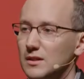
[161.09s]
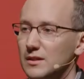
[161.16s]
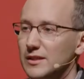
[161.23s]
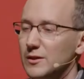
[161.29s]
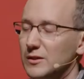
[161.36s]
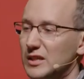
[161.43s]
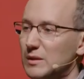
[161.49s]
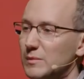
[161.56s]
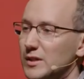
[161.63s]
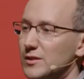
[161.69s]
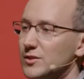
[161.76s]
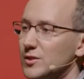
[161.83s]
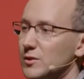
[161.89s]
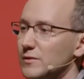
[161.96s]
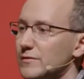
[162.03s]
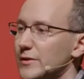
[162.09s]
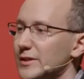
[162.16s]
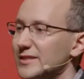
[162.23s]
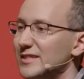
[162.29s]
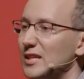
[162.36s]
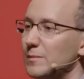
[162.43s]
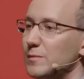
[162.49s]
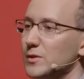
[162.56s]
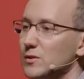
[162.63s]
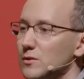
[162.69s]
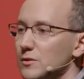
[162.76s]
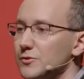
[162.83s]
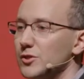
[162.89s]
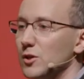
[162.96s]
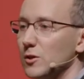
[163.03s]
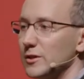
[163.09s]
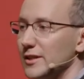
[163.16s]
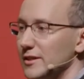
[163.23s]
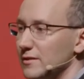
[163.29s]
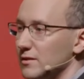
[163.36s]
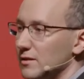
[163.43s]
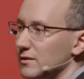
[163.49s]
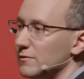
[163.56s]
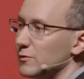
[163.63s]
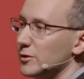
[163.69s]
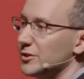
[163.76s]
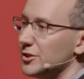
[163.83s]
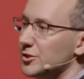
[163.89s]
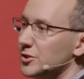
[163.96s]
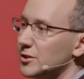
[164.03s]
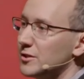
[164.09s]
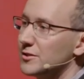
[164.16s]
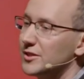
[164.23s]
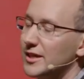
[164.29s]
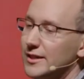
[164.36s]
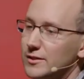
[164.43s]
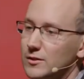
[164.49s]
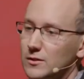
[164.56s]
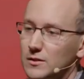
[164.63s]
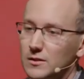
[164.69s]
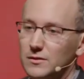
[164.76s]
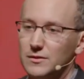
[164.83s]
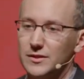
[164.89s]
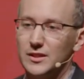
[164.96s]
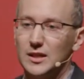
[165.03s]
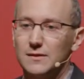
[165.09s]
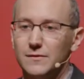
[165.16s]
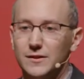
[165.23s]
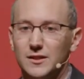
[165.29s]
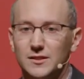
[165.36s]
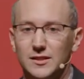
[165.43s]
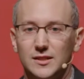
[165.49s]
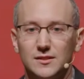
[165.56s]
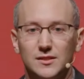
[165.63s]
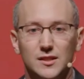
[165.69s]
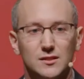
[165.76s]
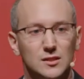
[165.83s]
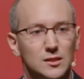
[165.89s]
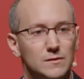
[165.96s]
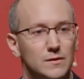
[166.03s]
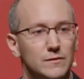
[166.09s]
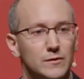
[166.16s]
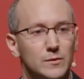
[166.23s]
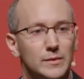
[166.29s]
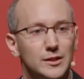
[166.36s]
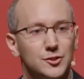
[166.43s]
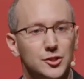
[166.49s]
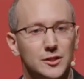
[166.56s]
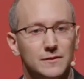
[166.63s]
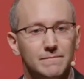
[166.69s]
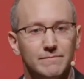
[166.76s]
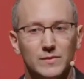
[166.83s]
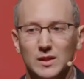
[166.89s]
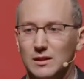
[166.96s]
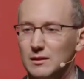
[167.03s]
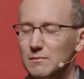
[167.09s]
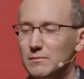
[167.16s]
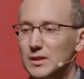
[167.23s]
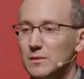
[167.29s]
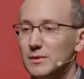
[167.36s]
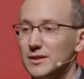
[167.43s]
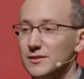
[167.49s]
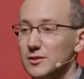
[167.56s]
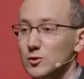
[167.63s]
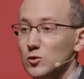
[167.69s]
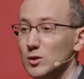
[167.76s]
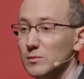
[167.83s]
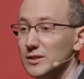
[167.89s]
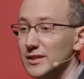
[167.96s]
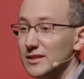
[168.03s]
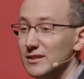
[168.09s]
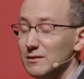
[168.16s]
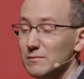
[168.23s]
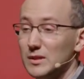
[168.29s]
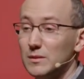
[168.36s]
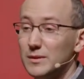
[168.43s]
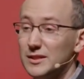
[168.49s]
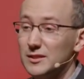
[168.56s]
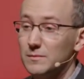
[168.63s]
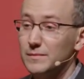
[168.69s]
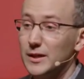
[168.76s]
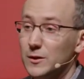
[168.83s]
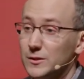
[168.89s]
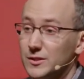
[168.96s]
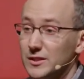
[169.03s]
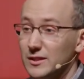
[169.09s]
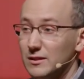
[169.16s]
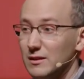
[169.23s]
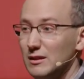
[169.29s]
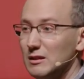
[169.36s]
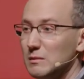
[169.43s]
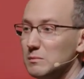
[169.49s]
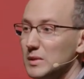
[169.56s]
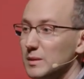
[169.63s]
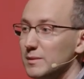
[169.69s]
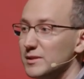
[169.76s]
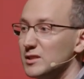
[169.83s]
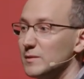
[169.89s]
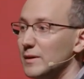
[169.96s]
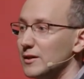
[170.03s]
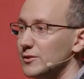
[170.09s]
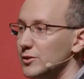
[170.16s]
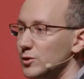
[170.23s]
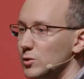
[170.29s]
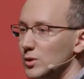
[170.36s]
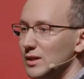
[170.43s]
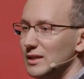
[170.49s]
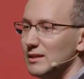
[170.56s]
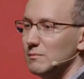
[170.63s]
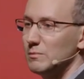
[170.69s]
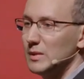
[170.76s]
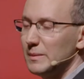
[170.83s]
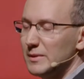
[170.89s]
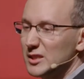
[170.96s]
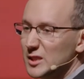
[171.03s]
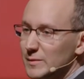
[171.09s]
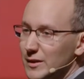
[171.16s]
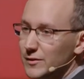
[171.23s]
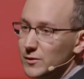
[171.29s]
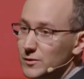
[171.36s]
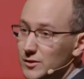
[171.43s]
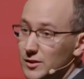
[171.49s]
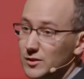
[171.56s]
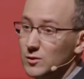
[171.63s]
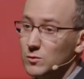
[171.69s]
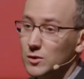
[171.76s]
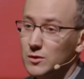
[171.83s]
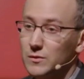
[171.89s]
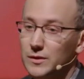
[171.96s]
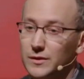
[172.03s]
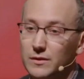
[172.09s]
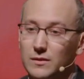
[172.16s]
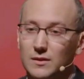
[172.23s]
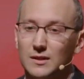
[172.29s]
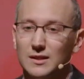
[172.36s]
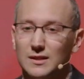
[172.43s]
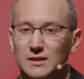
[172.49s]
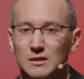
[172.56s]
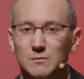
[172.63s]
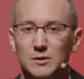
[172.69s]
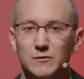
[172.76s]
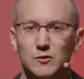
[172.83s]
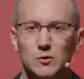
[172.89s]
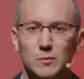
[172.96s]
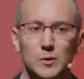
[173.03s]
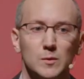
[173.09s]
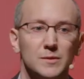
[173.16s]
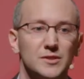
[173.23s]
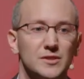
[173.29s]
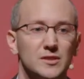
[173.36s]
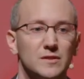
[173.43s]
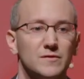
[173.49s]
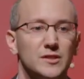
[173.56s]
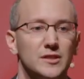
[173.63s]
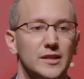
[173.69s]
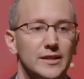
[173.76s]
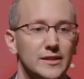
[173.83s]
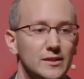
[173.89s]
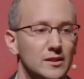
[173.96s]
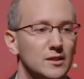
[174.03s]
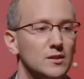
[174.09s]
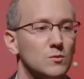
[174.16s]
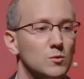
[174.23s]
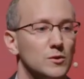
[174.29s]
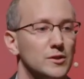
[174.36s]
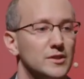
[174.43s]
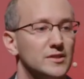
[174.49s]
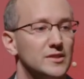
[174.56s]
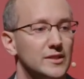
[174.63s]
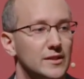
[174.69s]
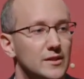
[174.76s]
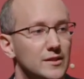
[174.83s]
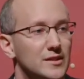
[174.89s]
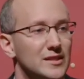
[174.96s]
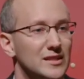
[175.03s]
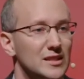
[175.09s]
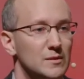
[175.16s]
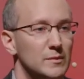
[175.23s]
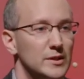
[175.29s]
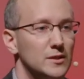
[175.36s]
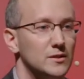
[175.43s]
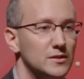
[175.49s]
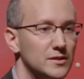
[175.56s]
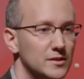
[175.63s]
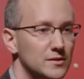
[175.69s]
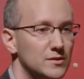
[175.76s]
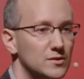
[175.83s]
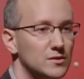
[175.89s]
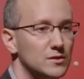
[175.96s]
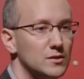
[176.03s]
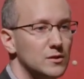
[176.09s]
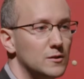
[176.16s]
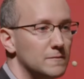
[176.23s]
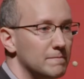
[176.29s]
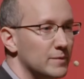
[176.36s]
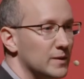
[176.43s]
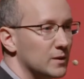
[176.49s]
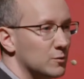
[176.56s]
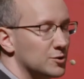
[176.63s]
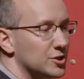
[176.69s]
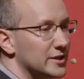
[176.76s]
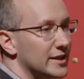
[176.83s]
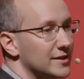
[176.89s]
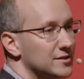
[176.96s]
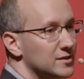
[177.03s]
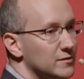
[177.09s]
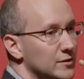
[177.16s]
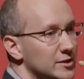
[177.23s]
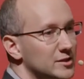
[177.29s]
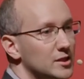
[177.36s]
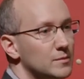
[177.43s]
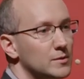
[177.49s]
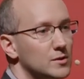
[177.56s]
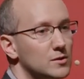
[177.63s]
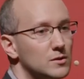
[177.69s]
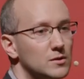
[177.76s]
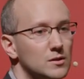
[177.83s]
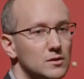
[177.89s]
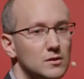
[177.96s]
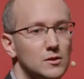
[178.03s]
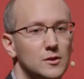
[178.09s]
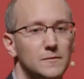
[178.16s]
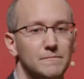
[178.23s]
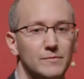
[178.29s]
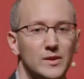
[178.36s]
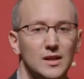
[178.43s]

Now, emails are a very typical target for a digital attacker. They often contain sensitive information. Maybe it's incriminating, maybe it's embarrassing, maybe it's about you, maybe it's about those that you work with. But for the purposes of today, we're going to say that the email is the goal, which again is a very typical goal.